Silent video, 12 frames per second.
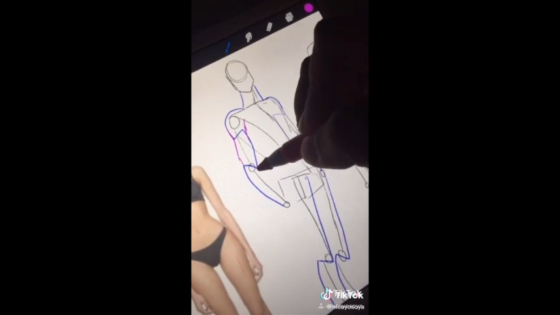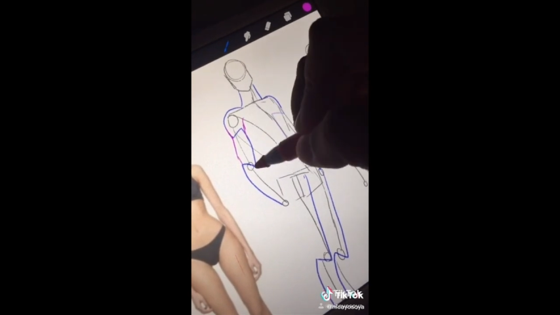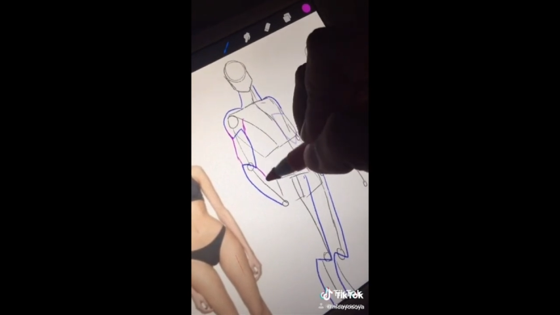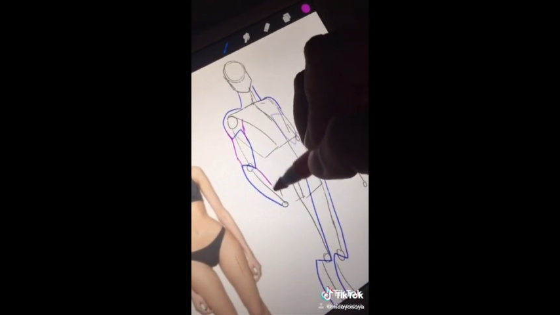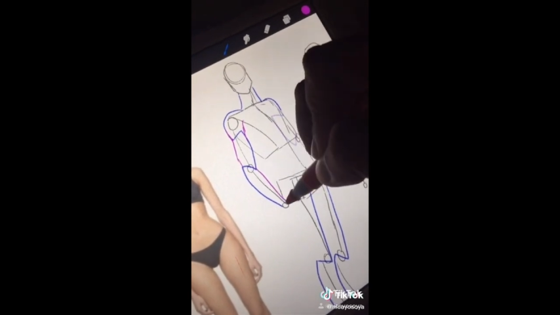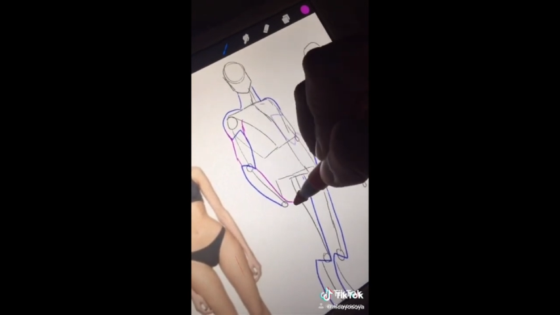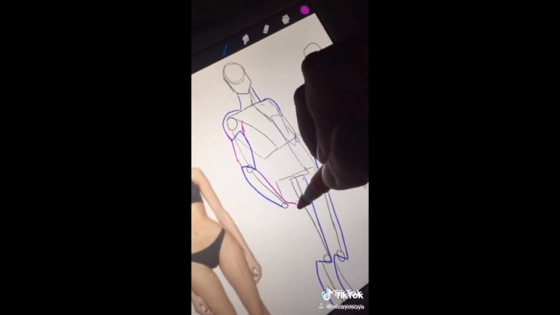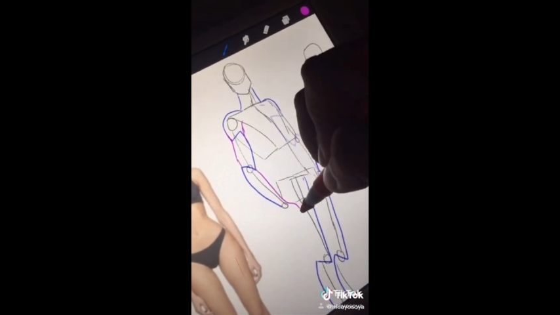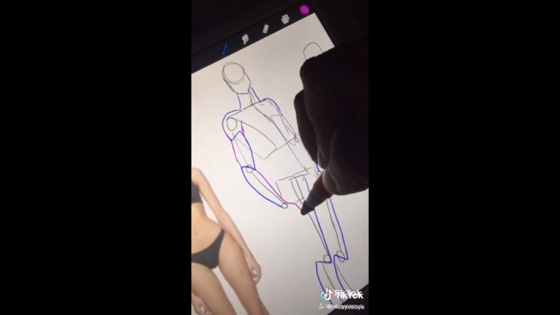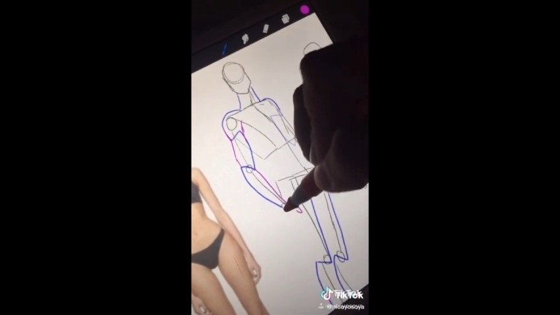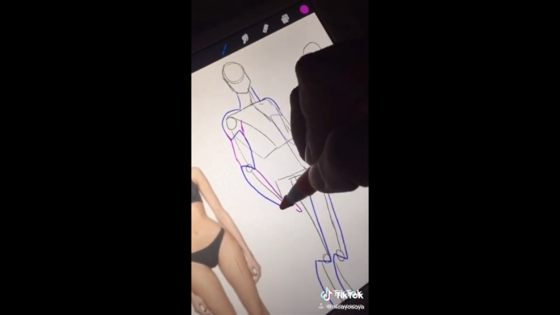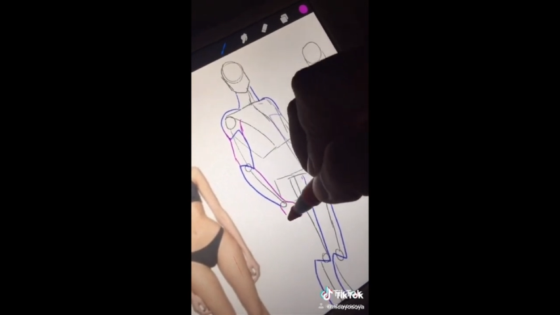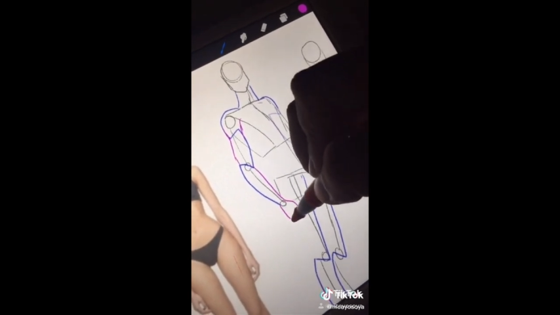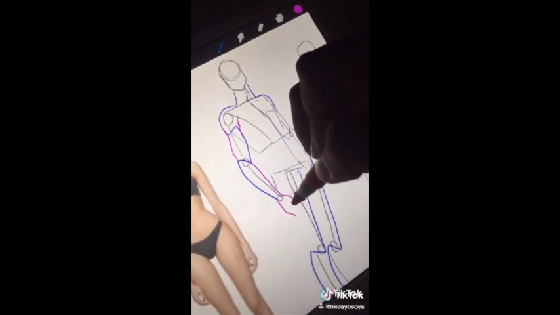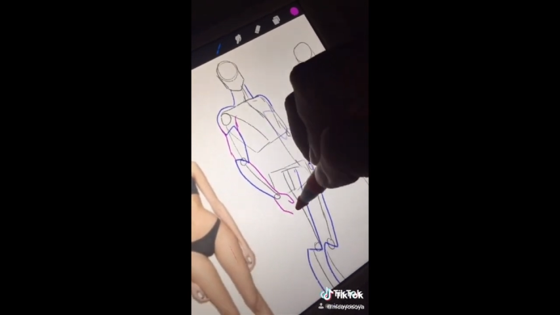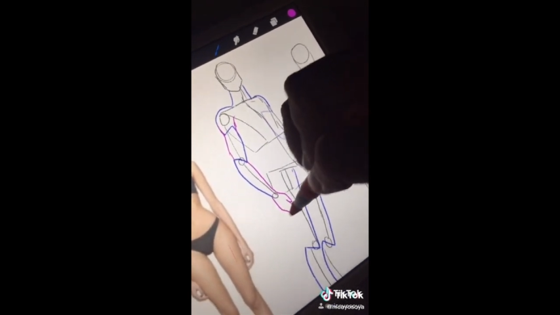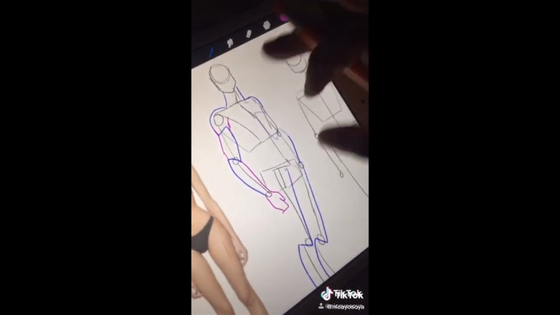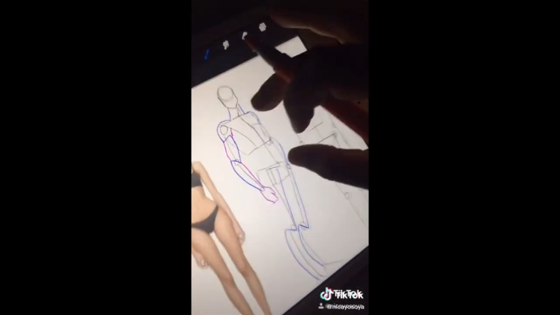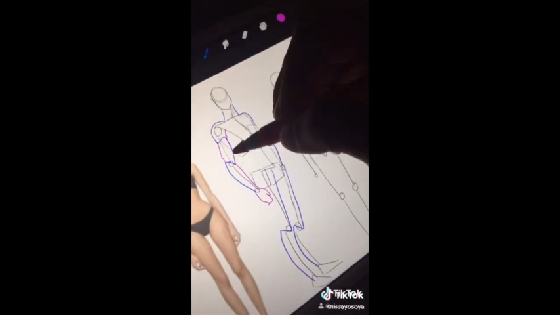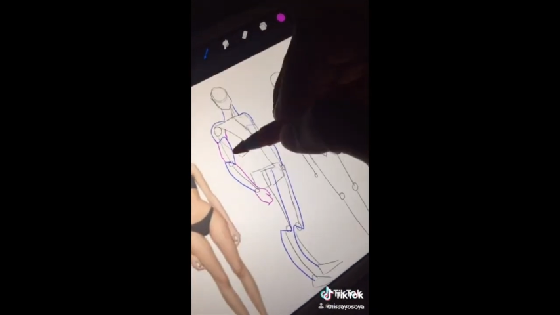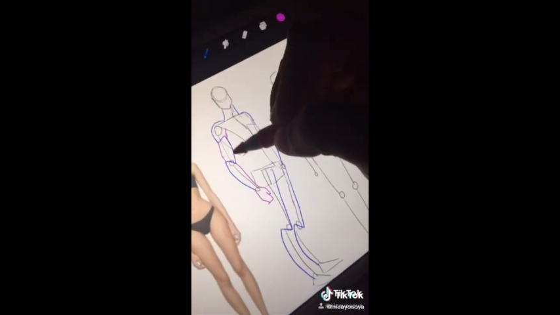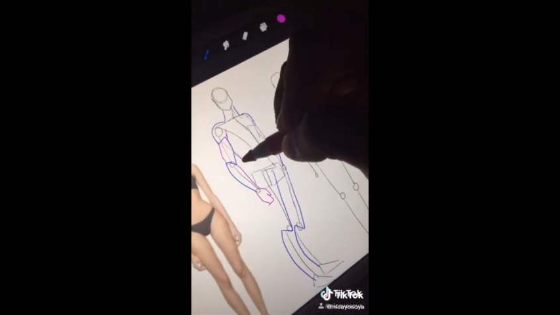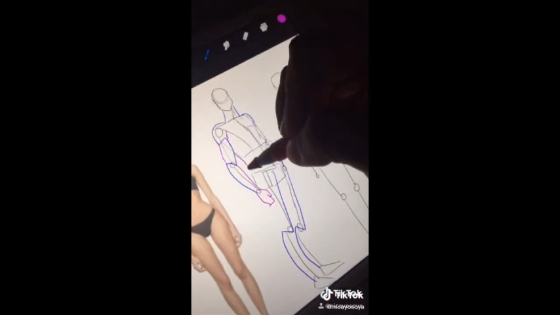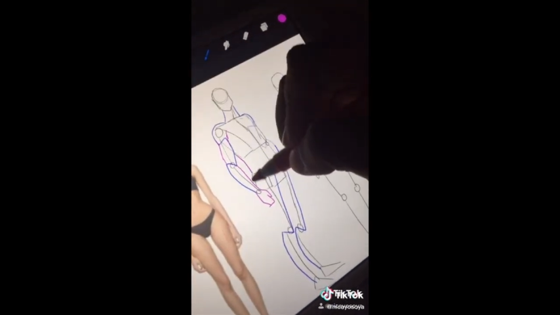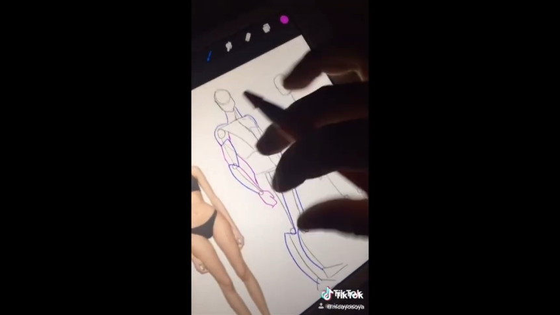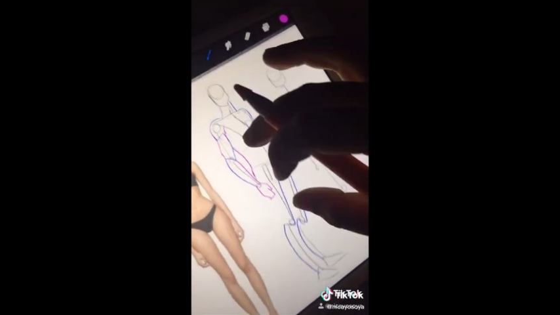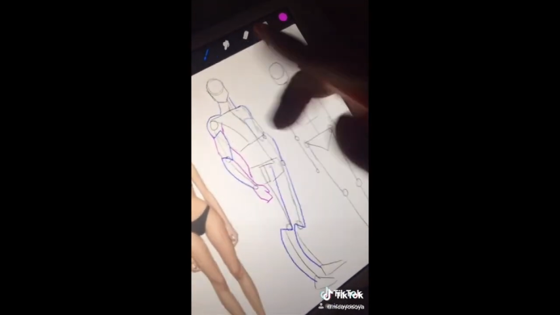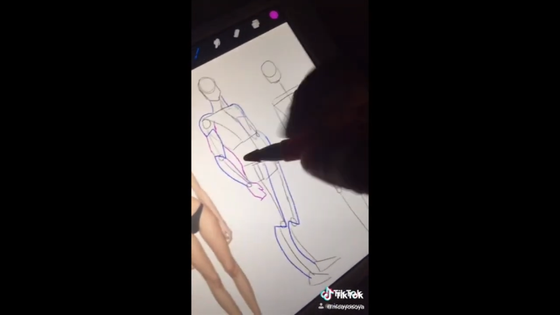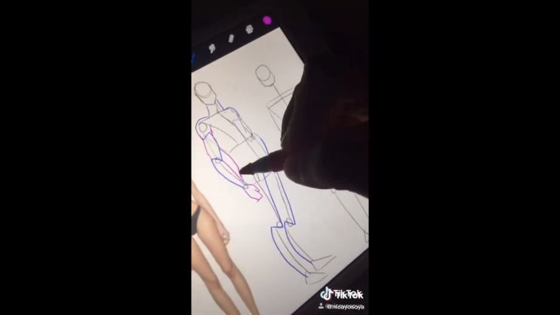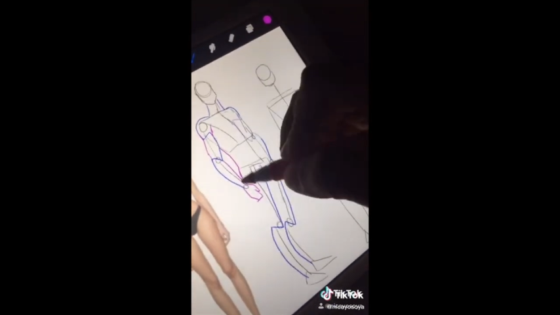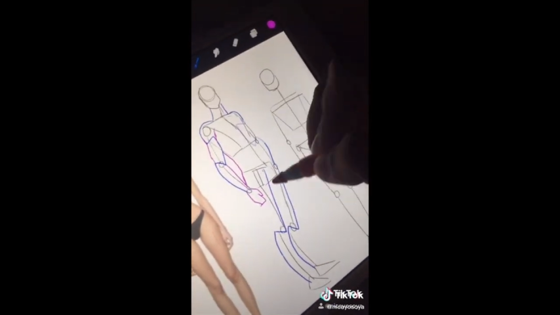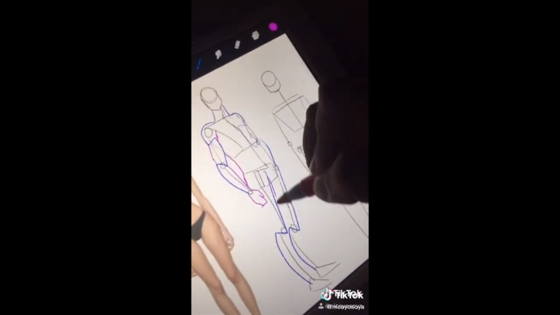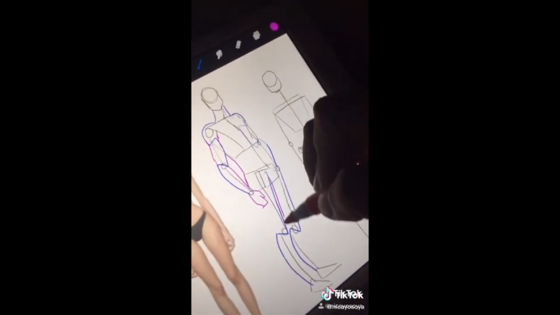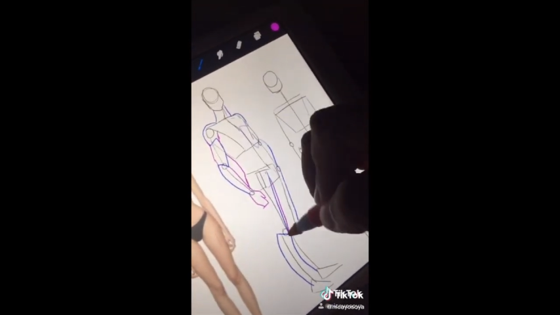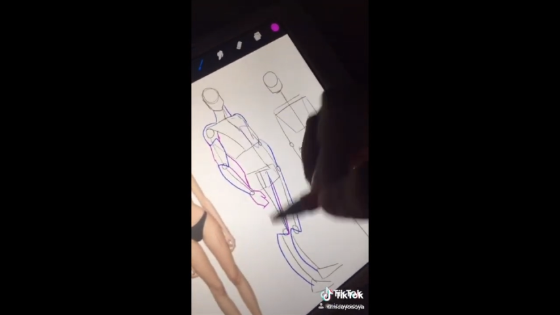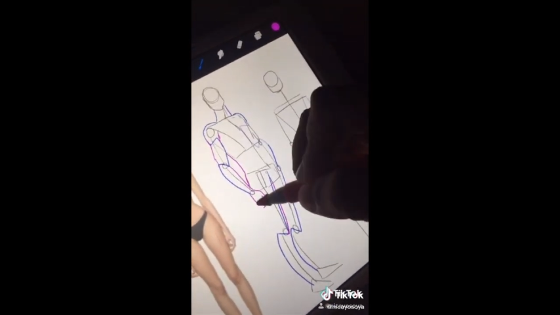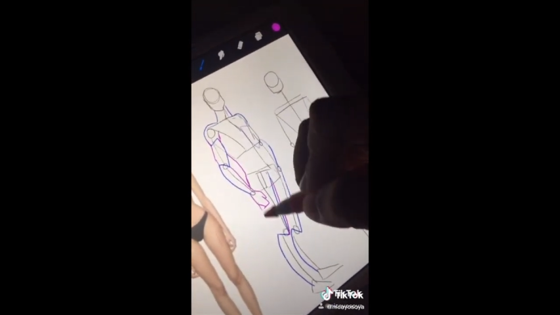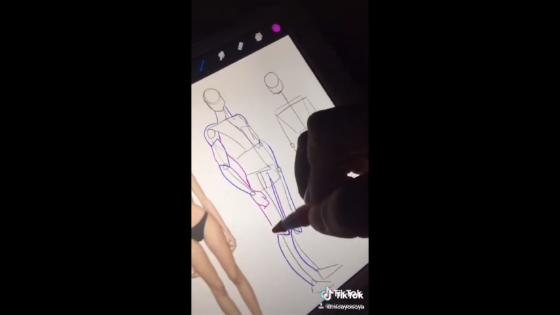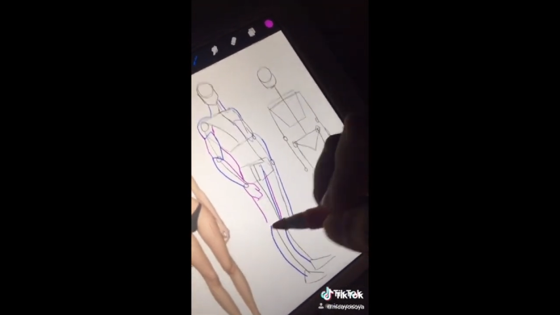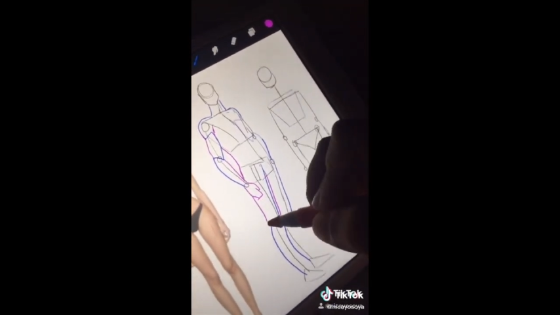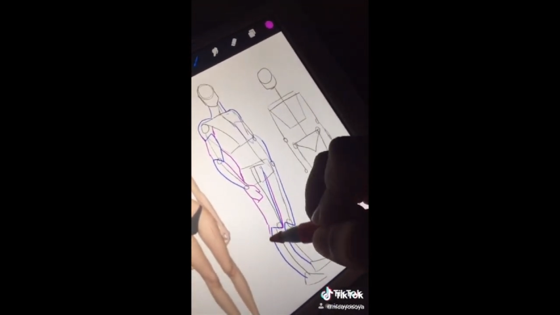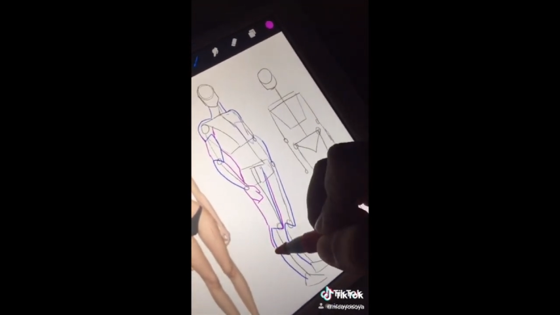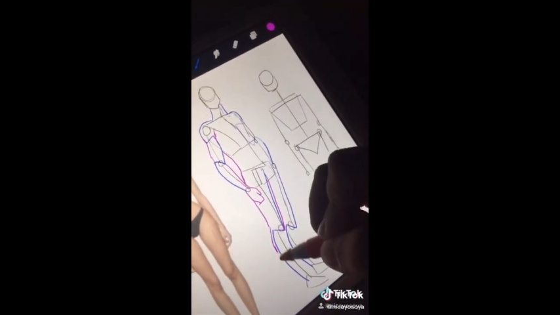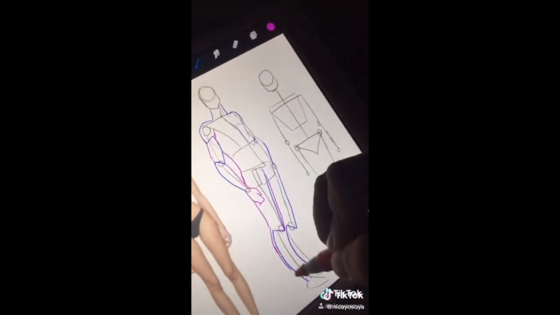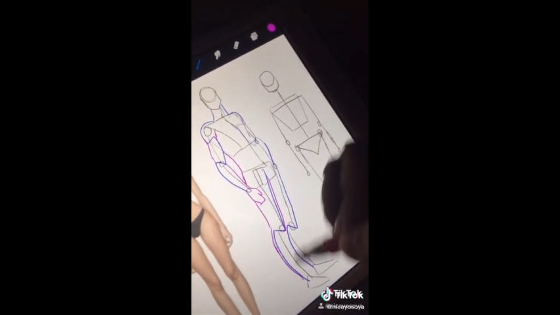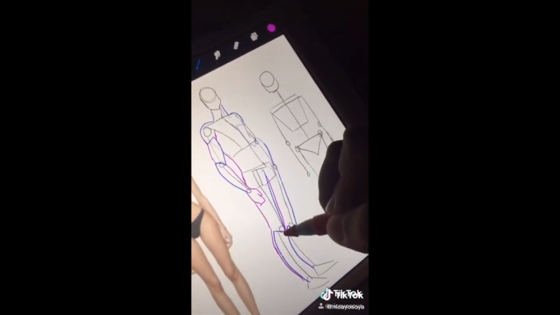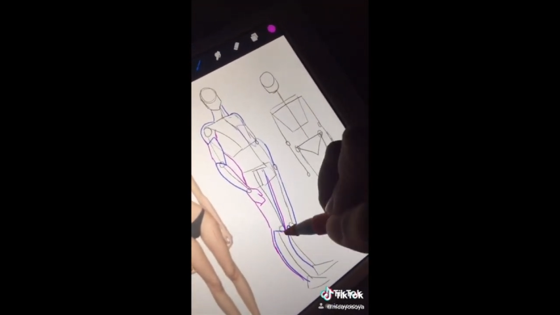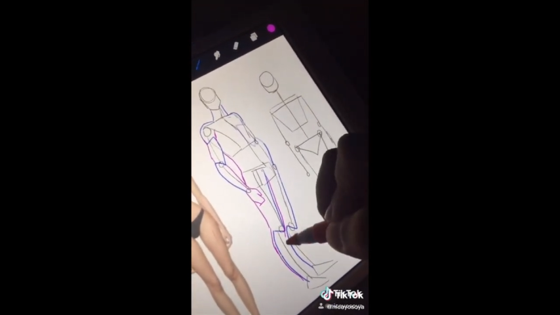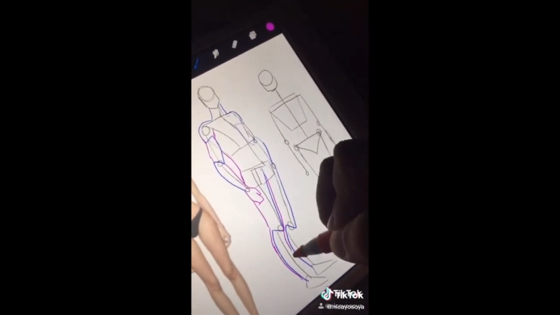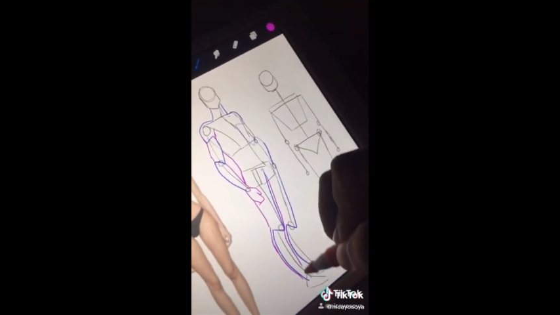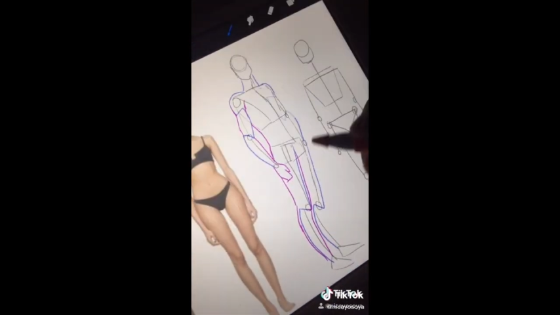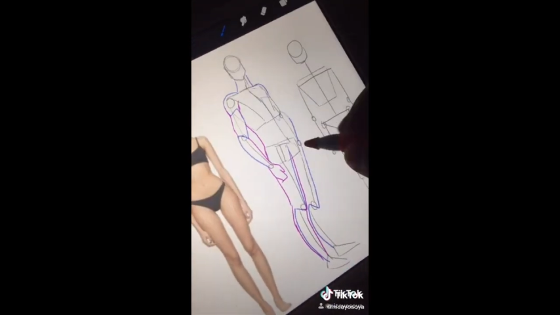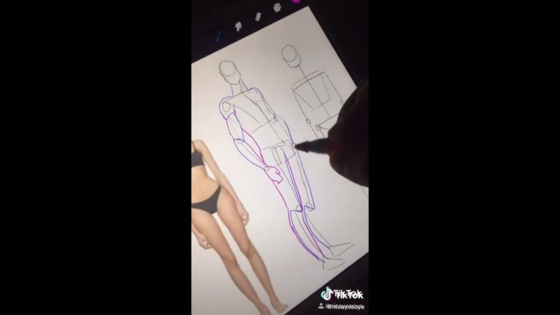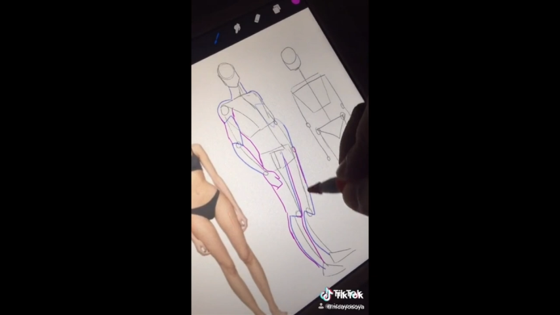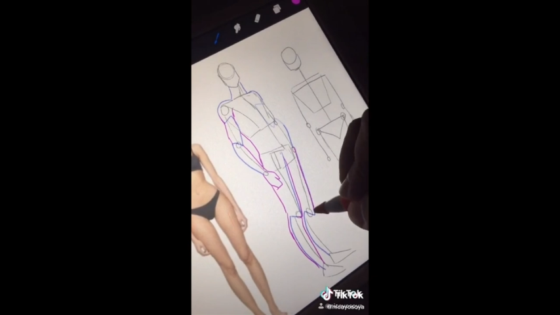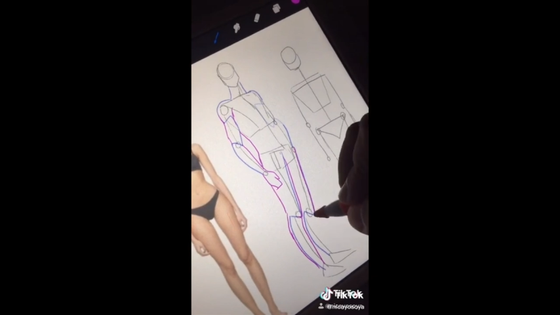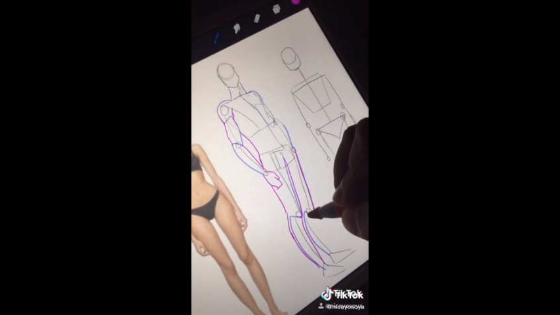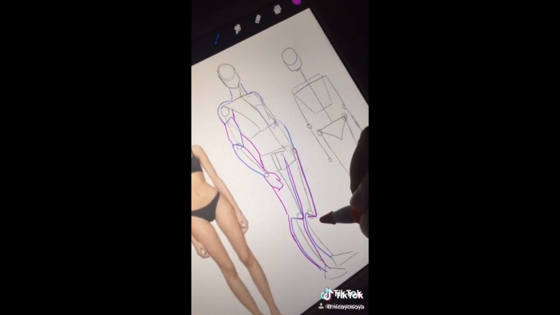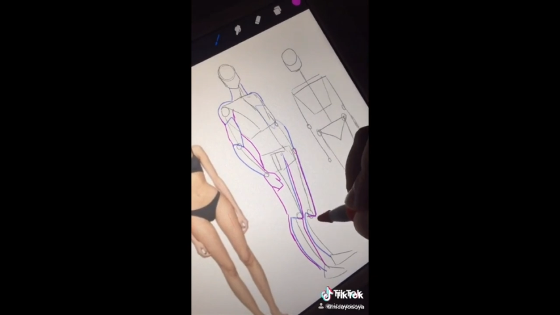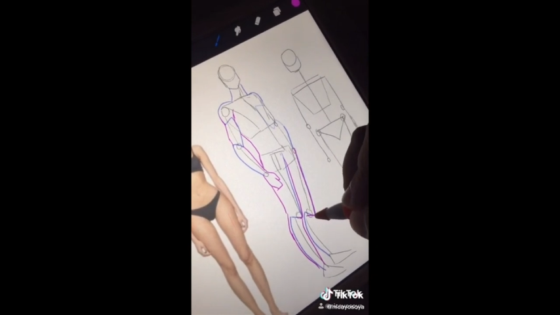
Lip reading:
(no speaker visible)